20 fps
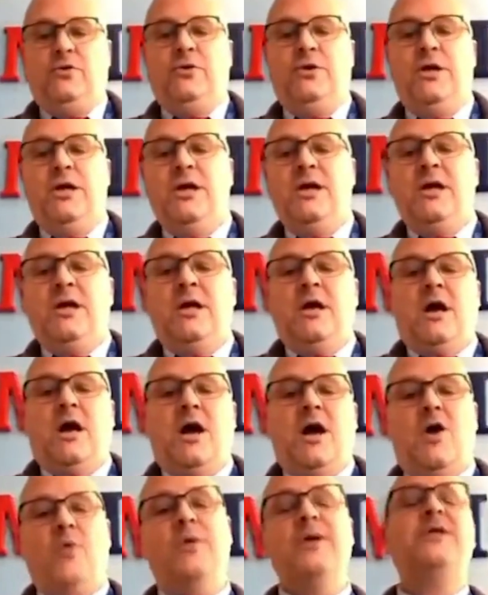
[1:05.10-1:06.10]
showing a
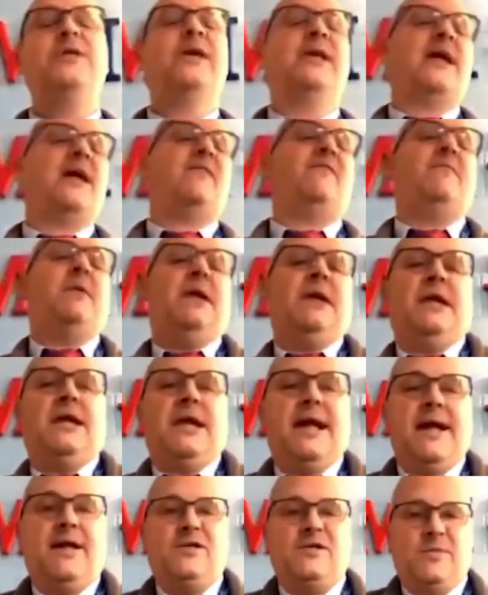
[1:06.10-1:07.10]
middle school principal in the
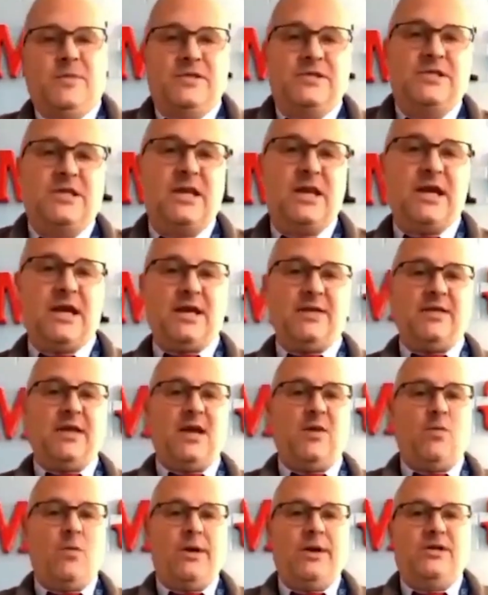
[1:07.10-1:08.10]
district making
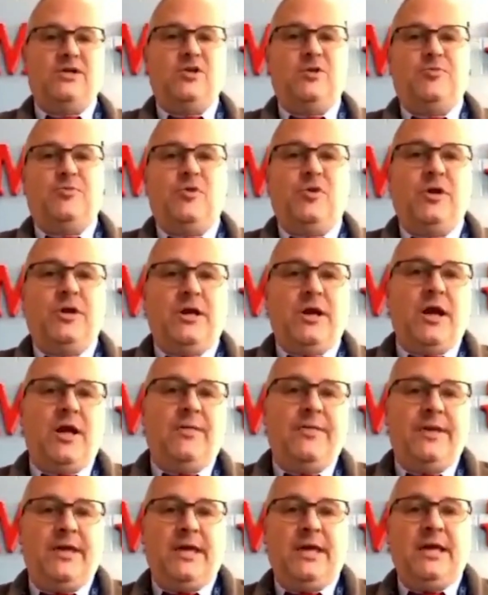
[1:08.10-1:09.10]
morning announcements is
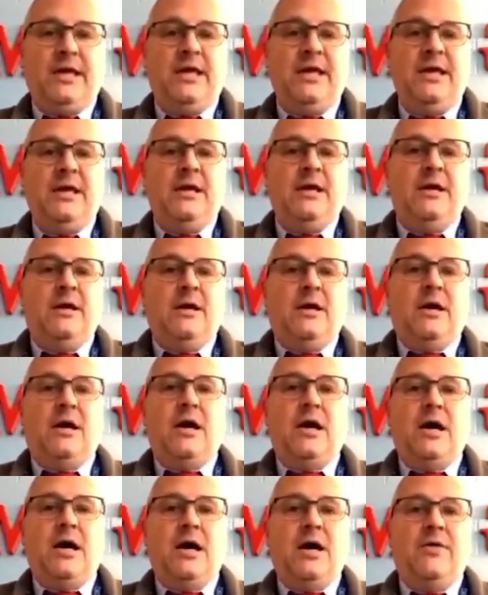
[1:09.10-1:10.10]
real, but the
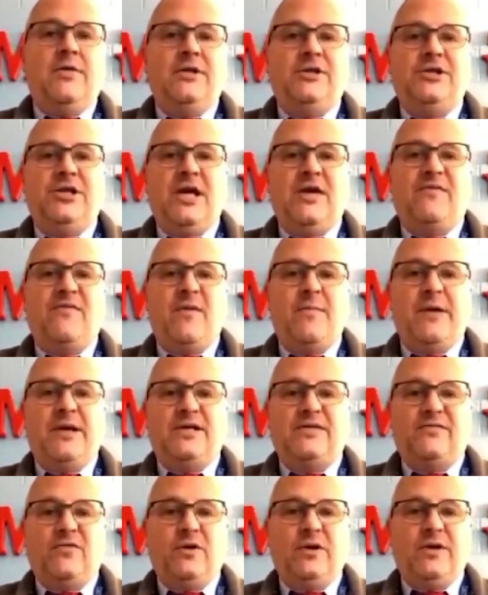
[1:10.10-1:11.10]
audio is dubbed. The
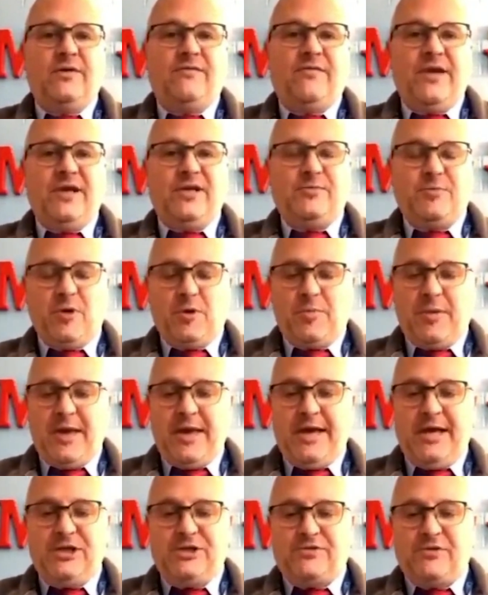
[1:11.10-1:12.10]
superintendent says
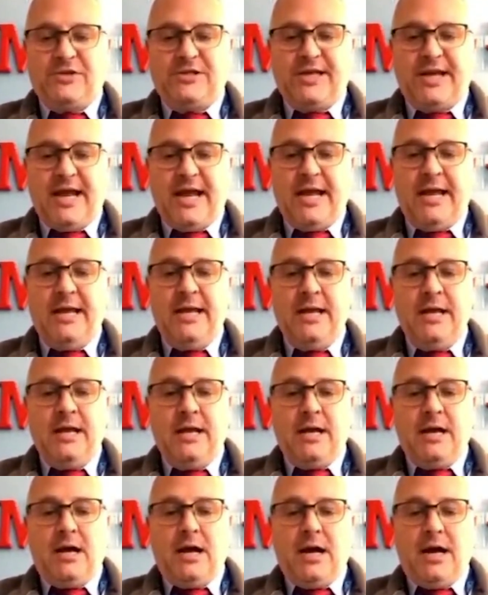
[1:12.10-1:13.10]
artificial
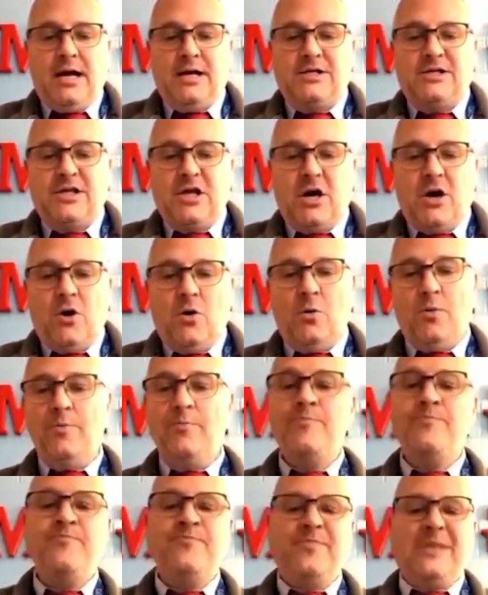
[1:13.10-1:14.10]
intelligence was used to imitate
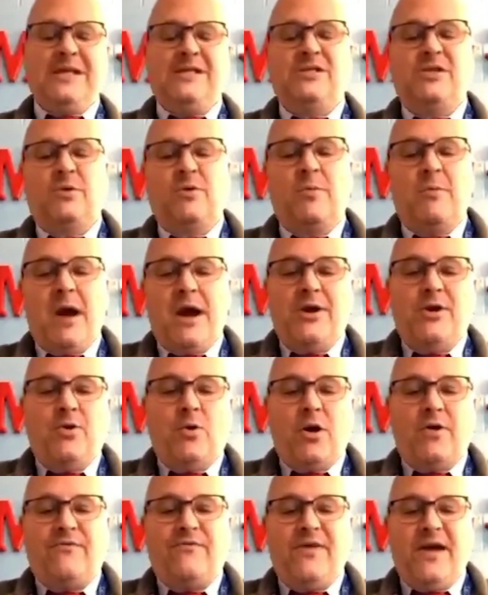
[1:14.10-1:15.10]
various
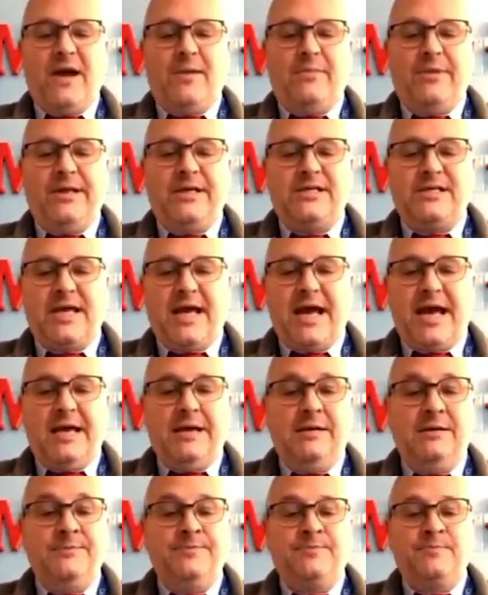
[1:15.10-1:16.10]
administrators and the school
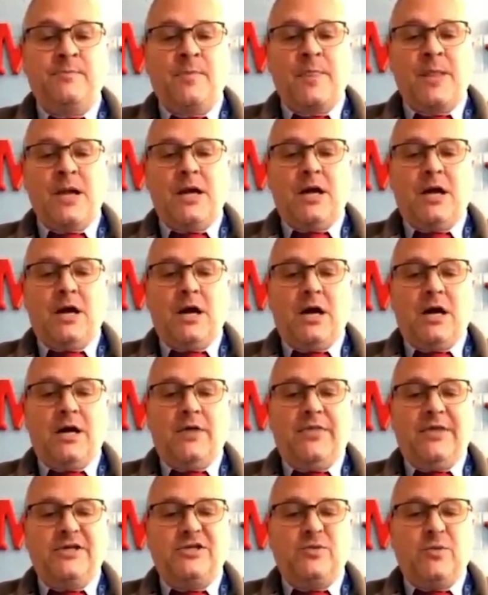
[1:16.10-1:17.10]
resource officer
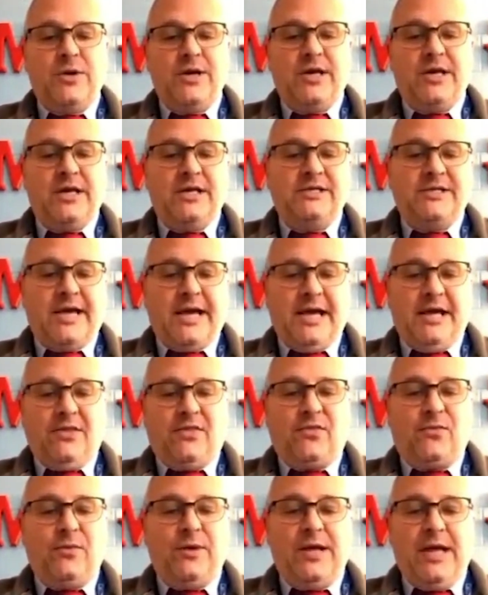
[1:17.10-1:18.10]
from the Putnam County Sheriff's